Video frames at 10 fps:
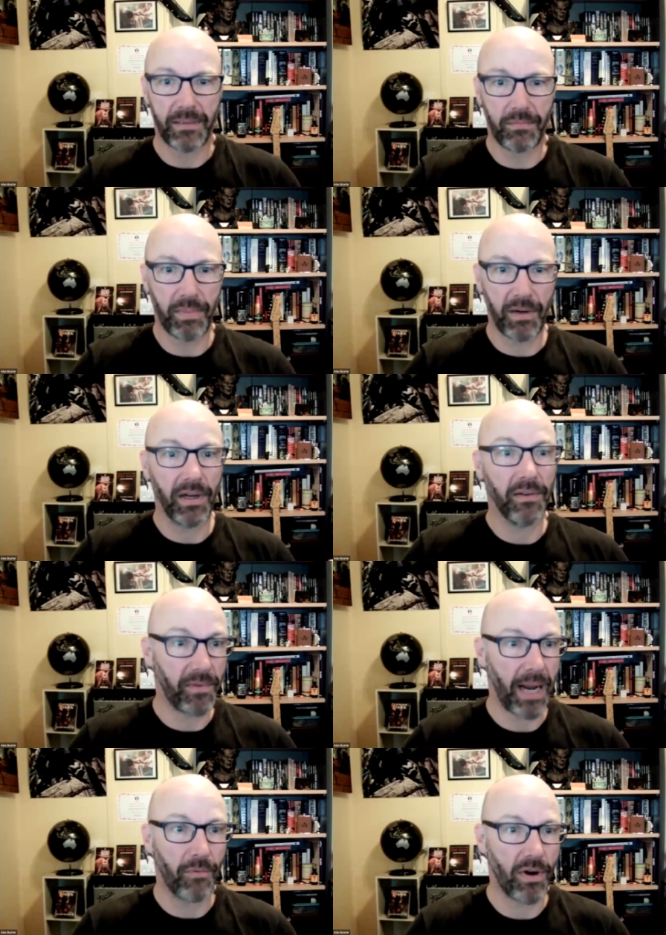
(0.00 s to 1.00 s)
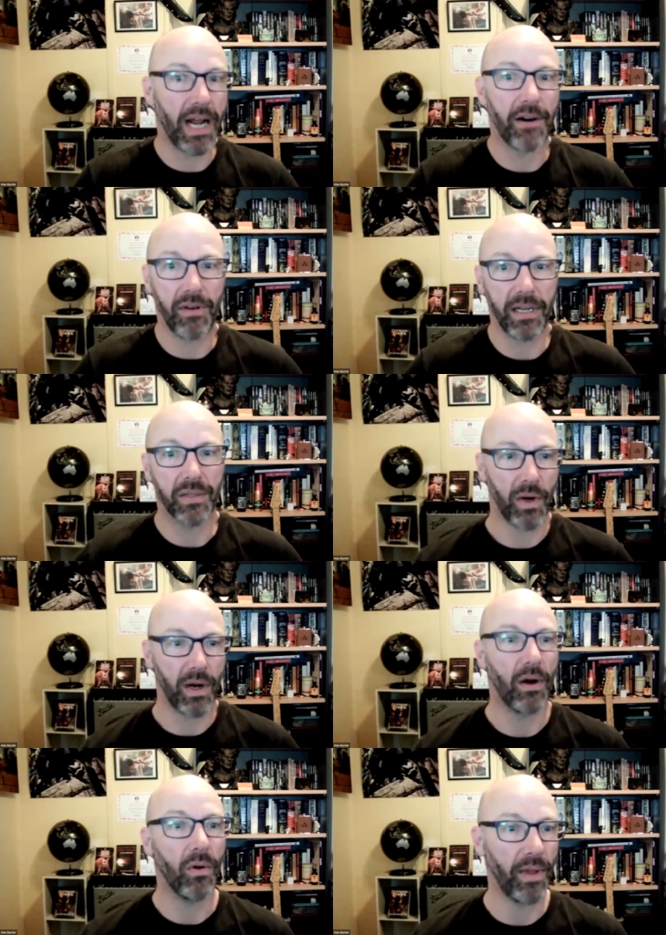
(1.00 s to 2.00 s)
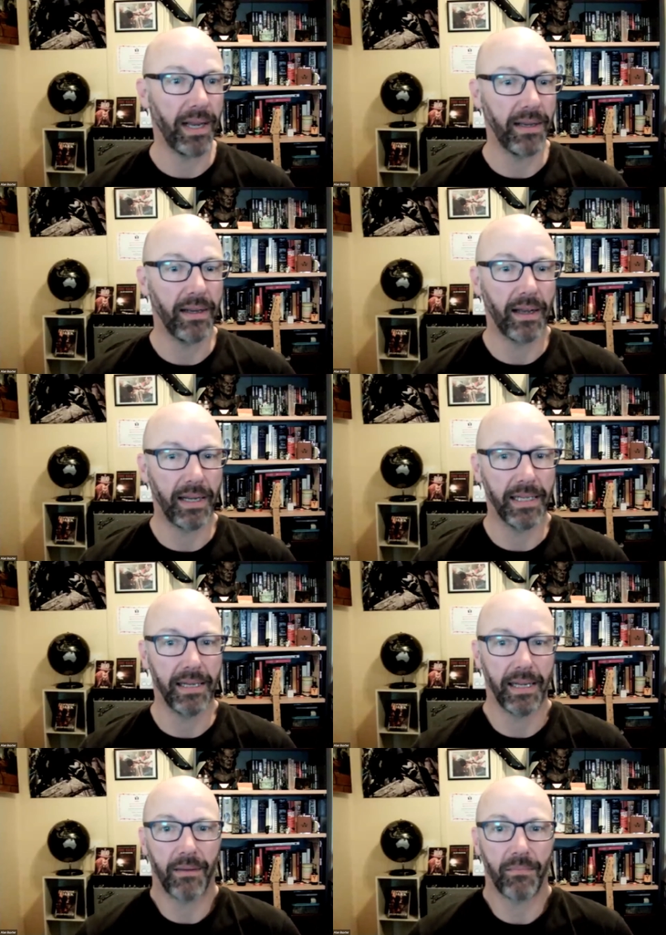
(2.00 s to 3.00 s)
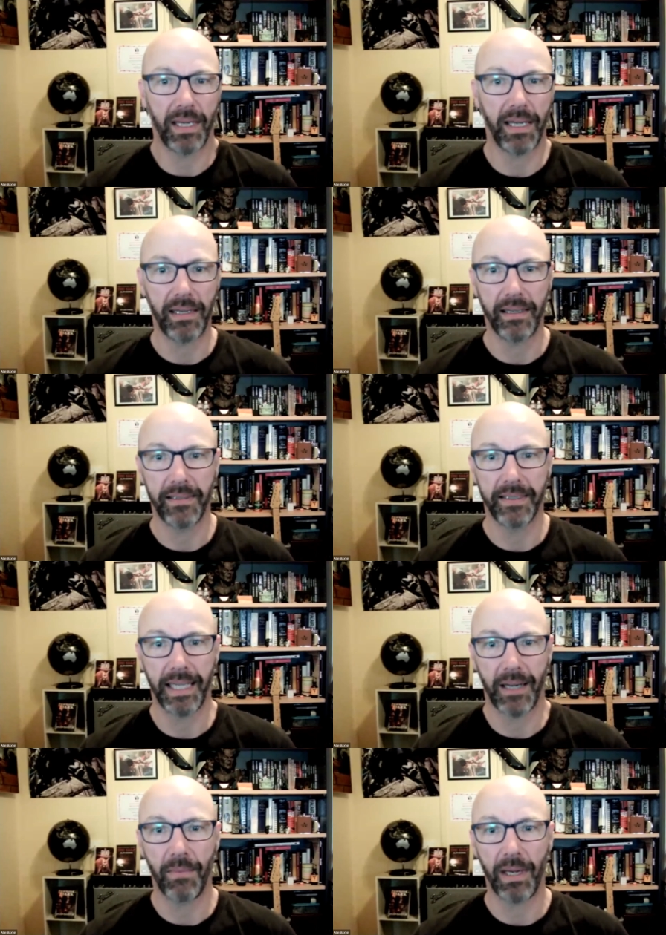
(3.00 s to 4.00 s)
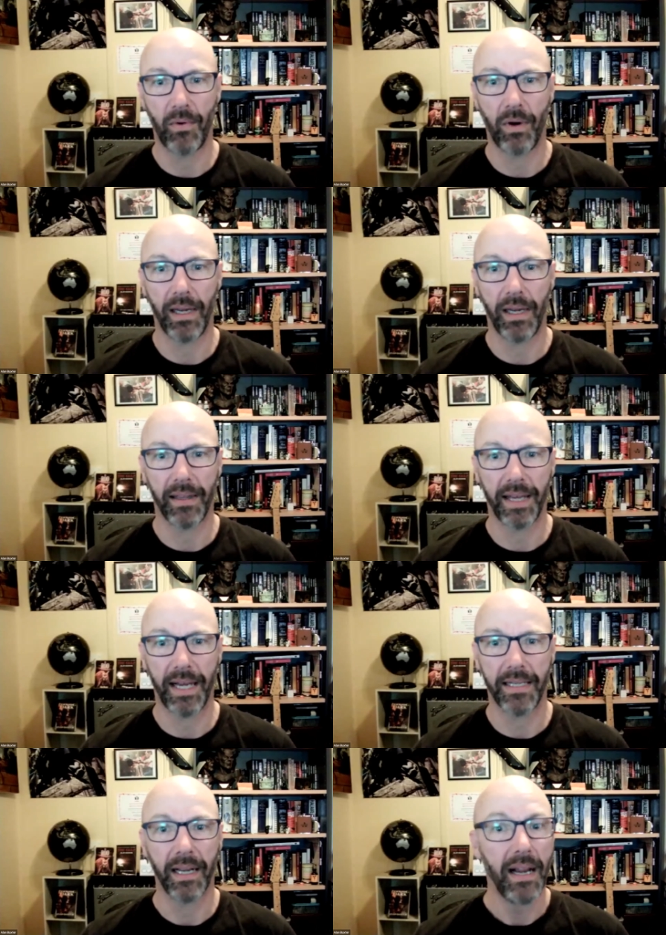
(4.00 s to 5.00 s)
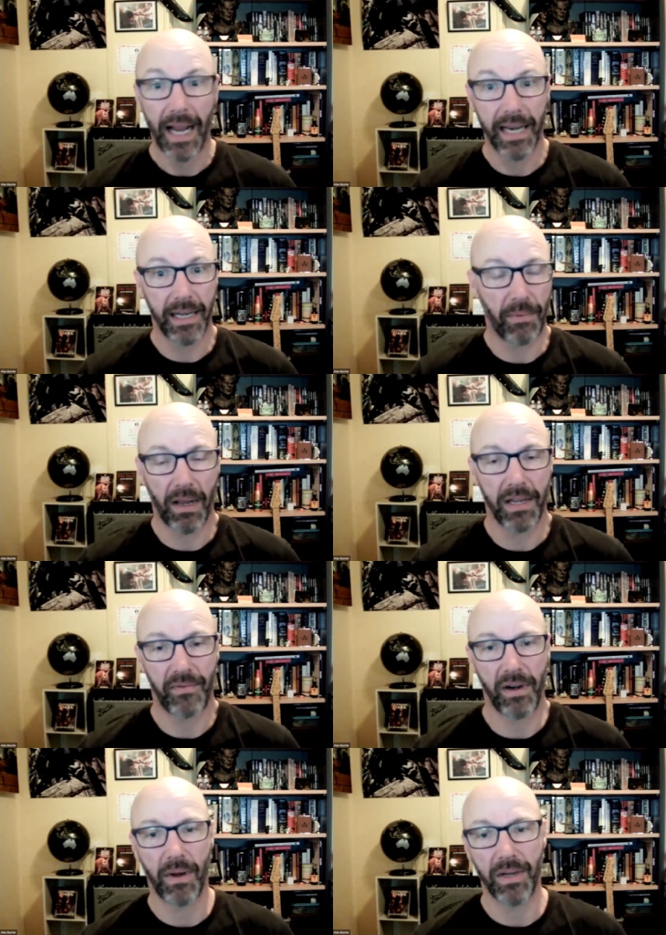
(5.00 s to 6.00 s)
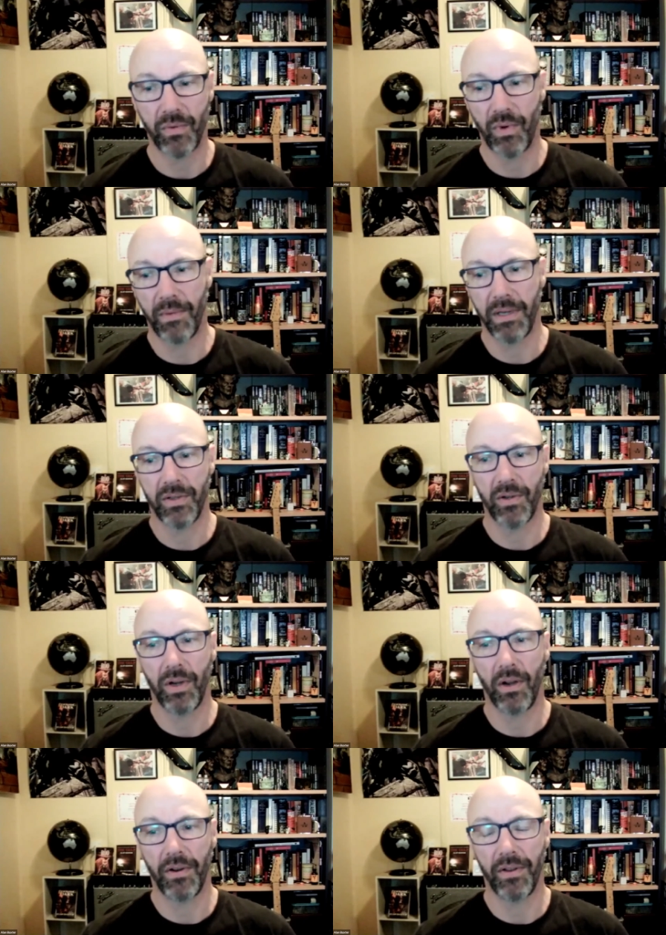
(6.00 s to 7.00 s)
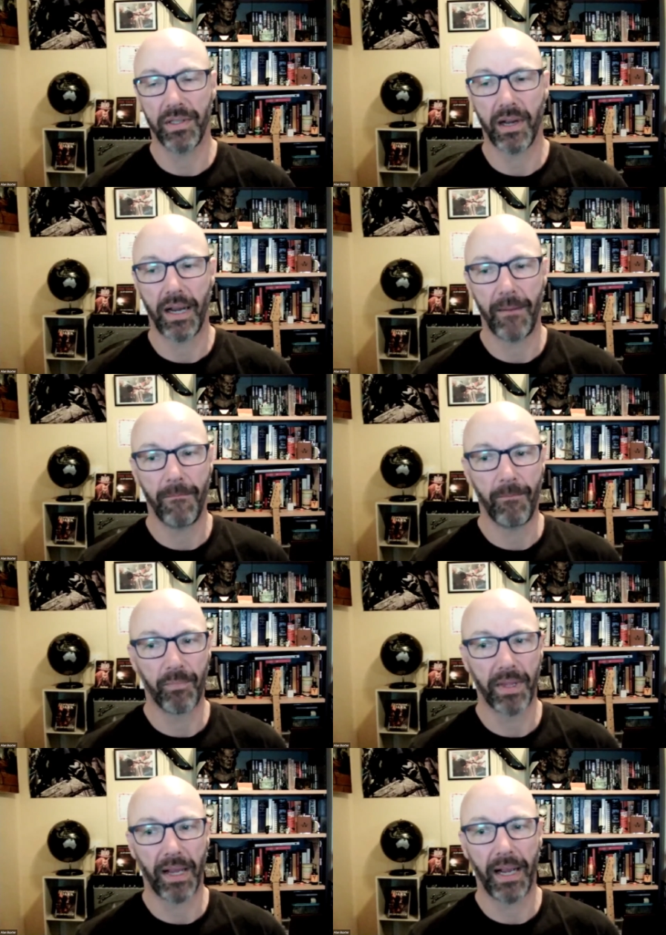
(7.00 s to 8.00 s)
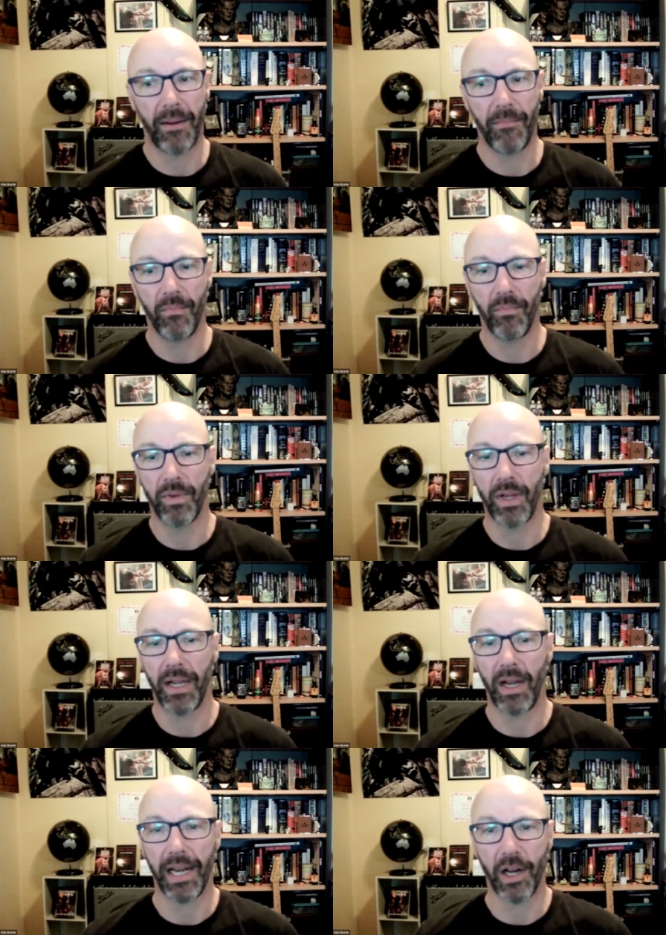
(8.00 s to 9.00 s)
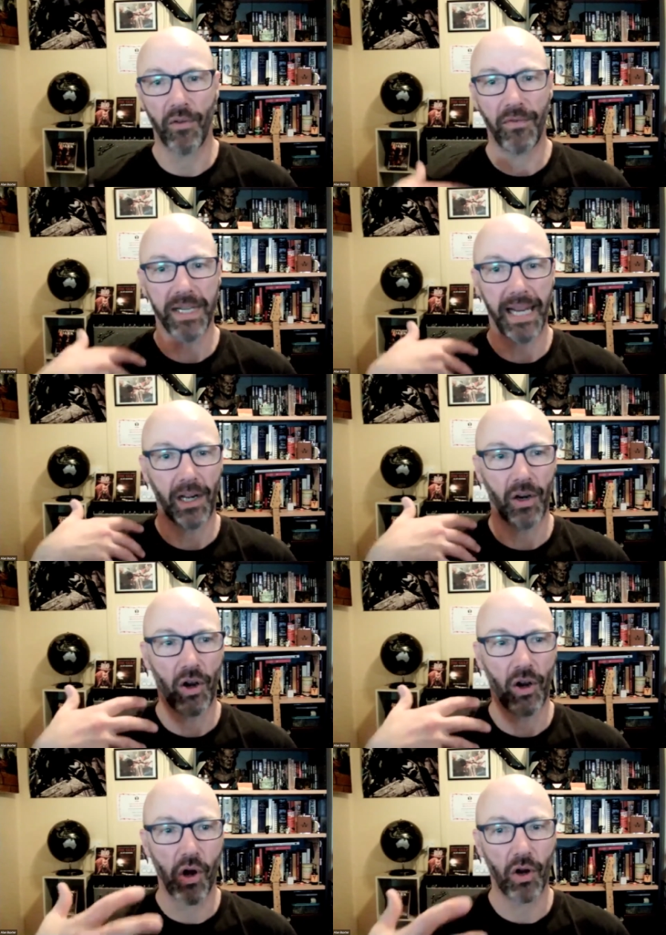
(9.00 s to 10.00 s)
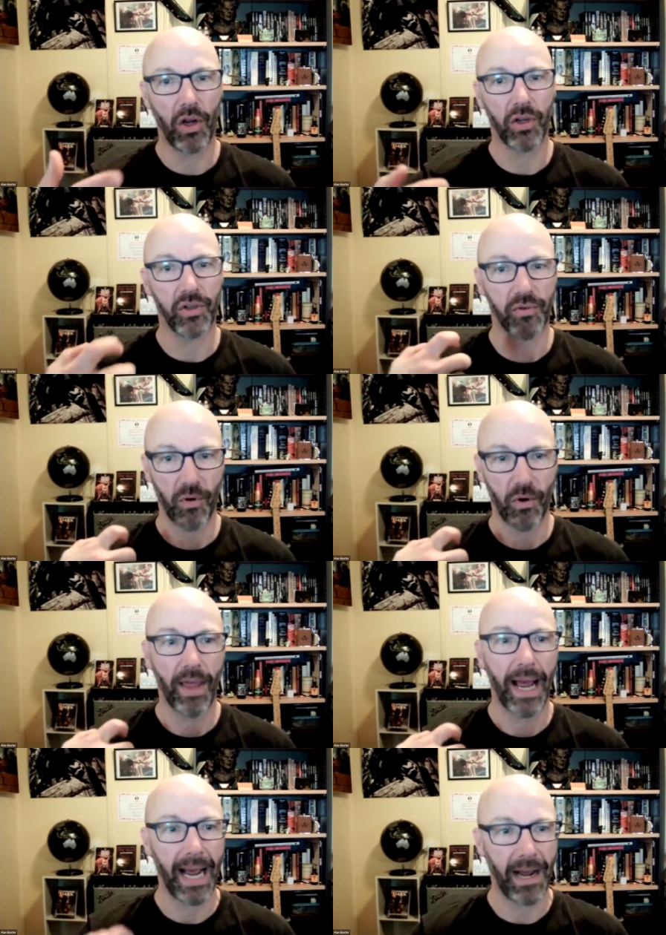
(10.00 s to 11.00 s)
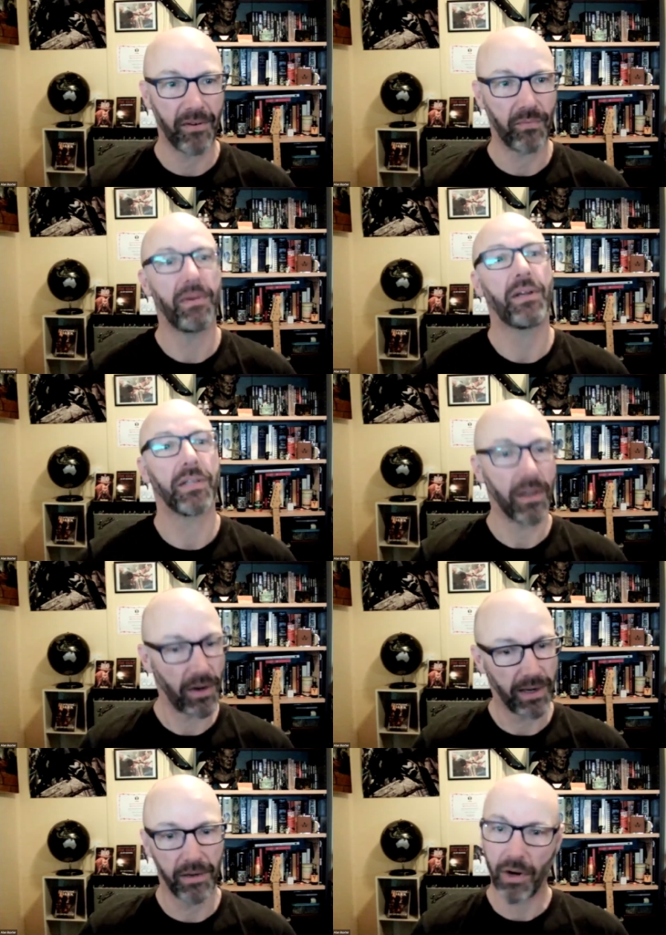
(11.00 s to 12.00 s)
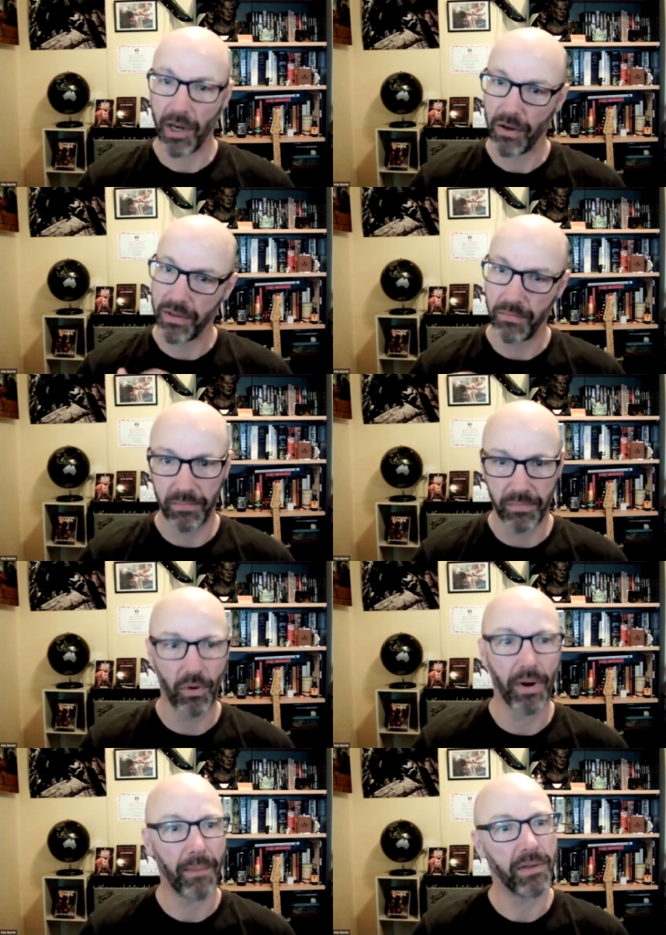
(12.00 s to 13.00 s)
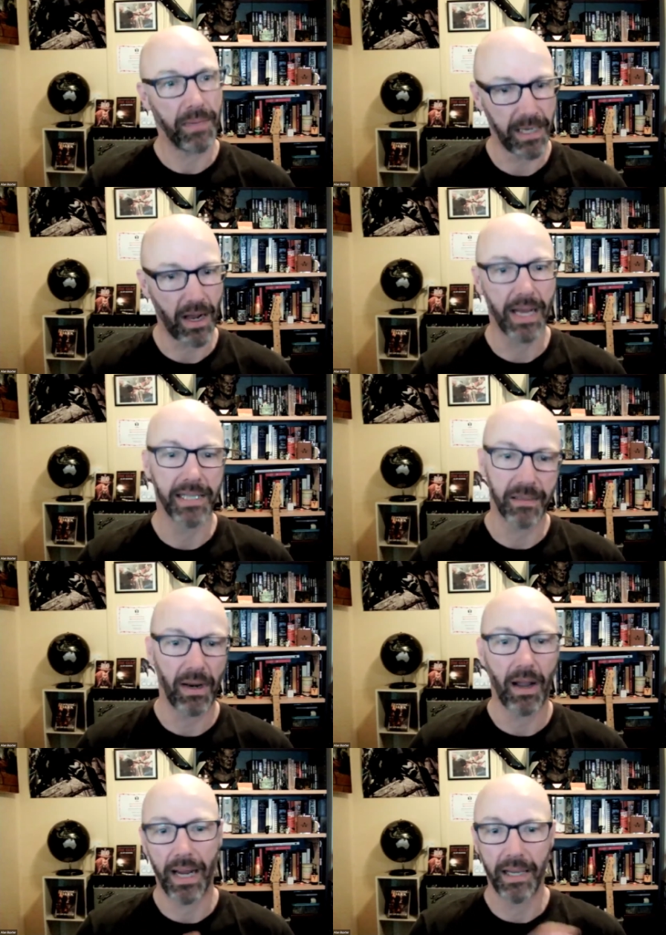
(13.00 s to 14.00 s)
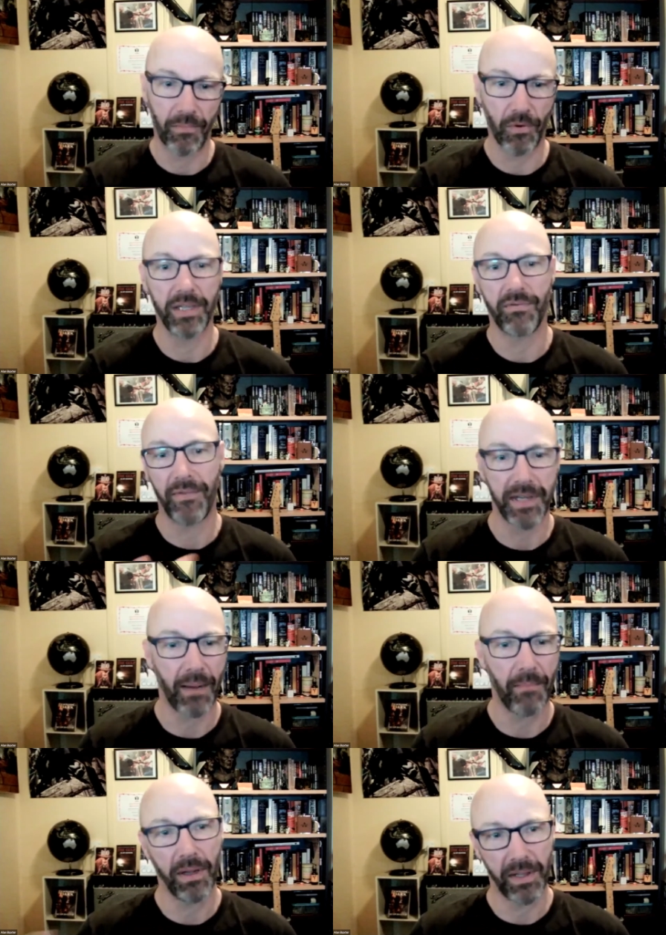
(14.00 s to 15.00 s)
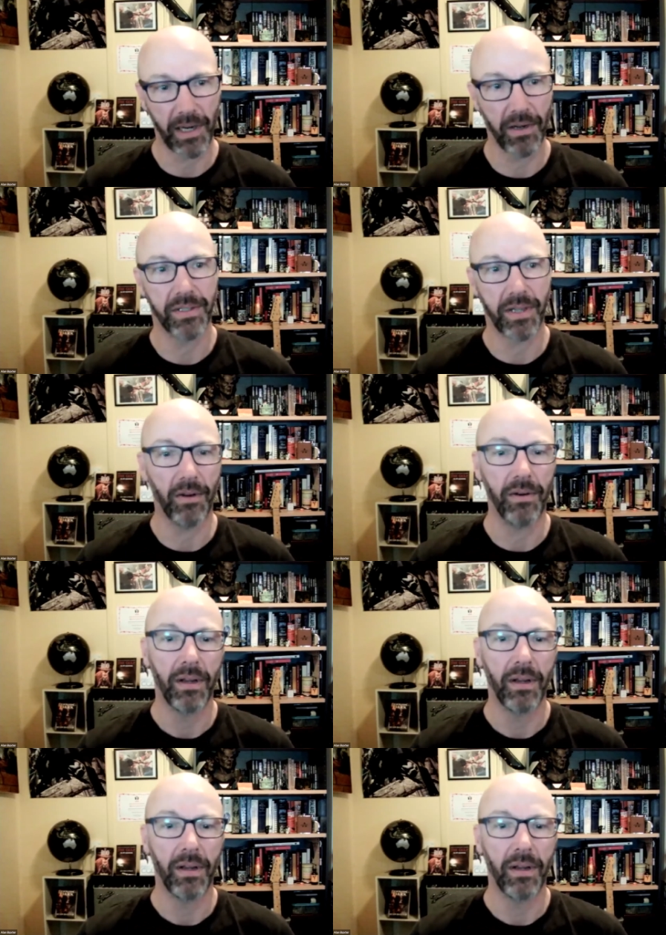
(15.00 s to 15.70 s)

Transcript: spirit of camaraderie as well, then it can be quite cathartic. And it applies very much to women too. A lot of the time, it can often take a lot longer to draw that out of women, because a lot of little girls are brought up to be nice and polite, and the boys rough and tumble and the girls don't,